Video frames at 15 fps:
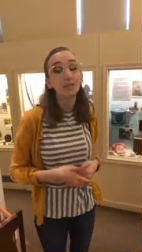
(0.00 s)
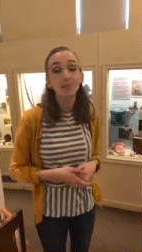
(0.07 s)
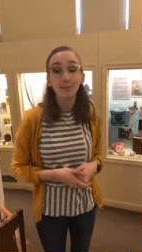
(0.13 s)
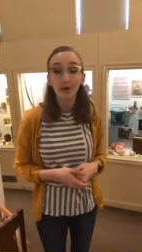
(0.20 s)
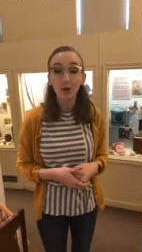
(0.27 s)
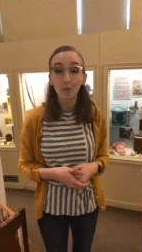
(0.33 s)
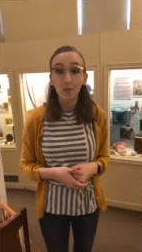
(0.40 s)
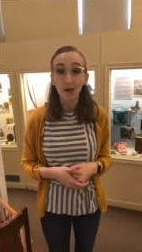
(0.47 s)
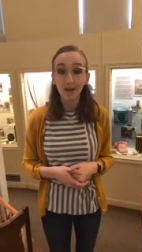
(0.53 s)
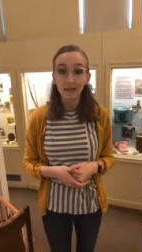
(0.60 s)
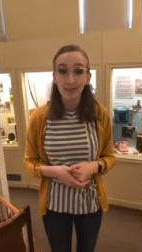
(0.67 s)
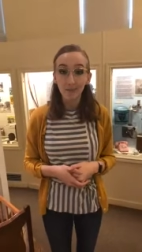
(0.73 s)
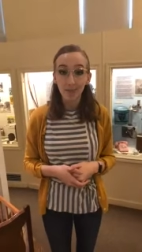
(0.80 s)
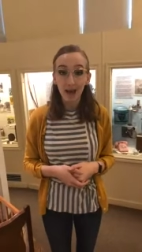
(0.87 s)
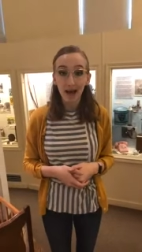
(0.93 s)
the bigger one
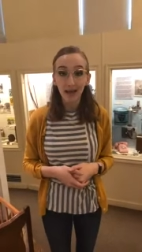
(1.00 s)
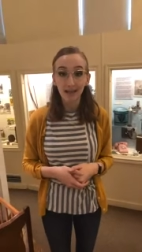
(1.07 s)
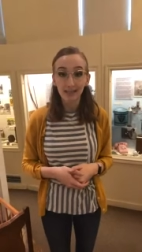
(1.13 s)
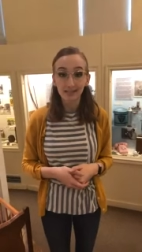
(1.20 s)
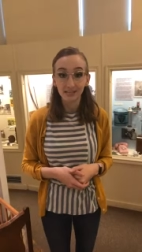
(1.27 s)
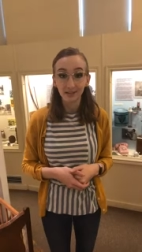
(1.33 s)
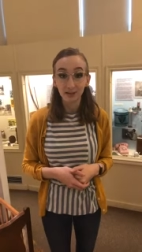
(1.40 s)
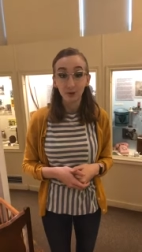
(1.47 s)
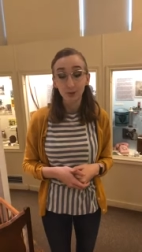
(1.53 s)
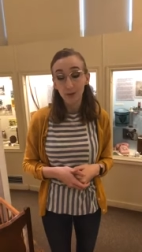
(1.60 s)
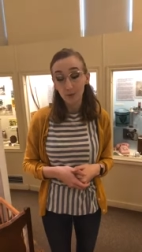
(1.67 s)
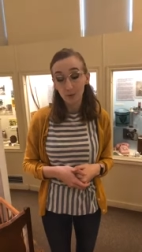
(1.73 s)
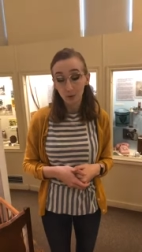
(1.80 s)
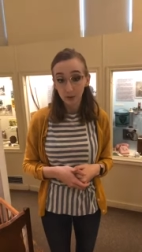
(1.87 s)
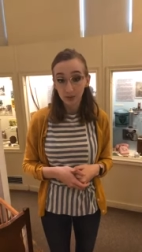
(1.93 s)
in the back is a little
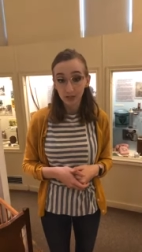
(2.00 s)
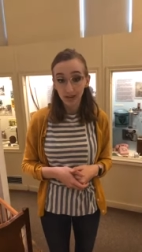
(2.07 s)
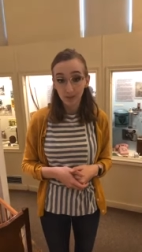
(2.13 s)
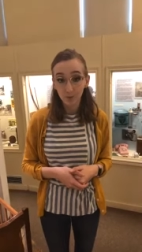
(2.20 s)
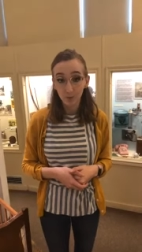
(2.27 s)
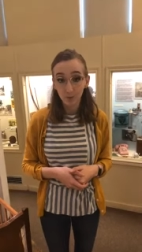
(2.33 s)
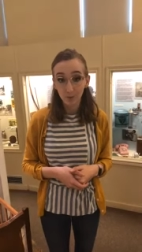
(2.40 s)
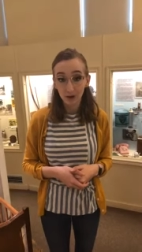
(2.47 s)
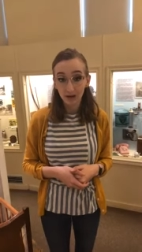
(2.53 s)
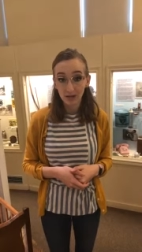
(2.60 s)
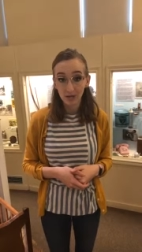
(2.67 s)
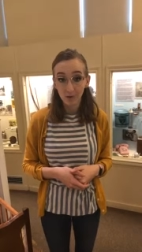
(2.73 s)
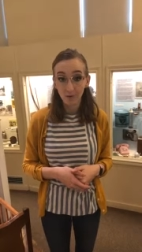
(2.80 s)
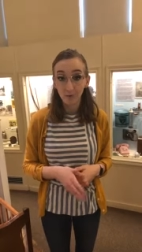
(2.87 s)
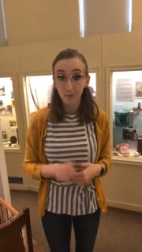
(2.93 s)
bit more stable
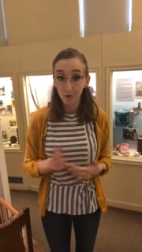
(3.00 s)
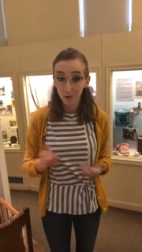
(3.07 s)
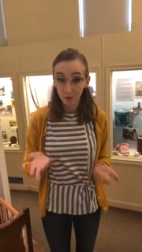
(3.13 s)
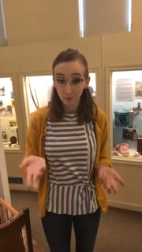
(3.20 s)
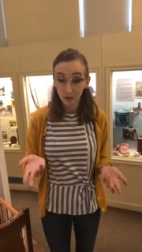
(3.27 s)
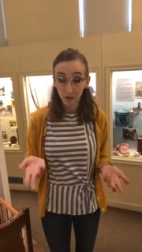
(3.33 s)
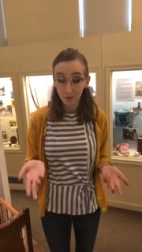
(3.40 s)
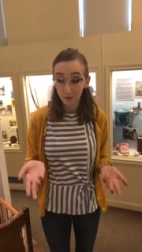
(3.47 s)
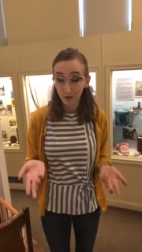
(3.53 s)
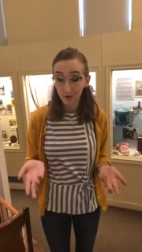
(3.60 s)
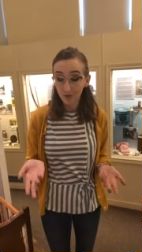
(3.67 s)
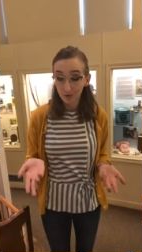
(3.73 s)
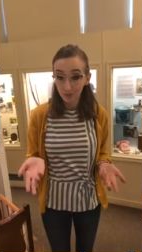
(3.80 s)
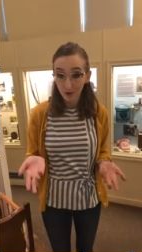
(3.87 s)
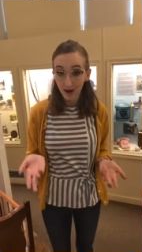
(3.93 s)
when you put, when you put
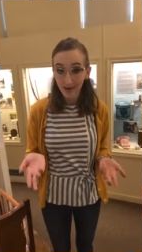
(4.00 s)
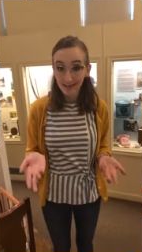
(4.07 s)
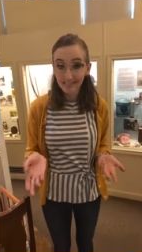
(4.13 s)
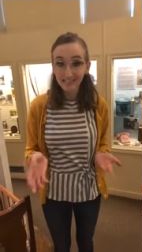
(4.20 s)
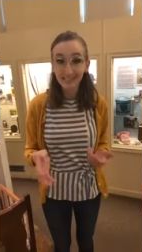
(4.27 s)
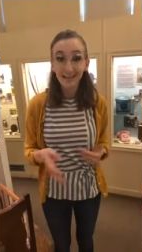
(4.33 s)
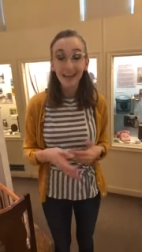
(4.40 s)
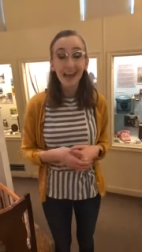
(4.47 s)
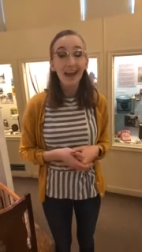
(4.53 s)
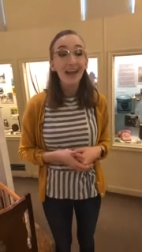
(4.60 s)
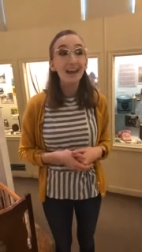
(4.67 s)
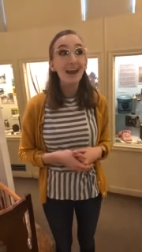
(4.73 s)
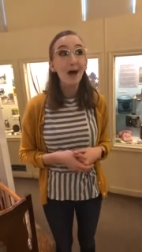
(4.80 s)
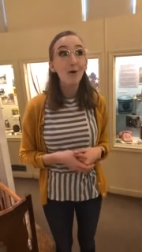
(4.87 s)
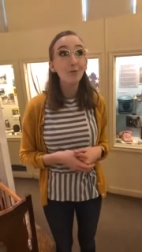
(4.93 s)
on the brakes.
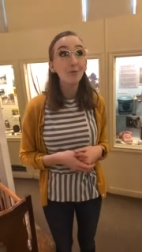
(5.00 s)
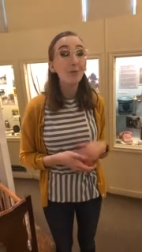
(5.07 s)
Now the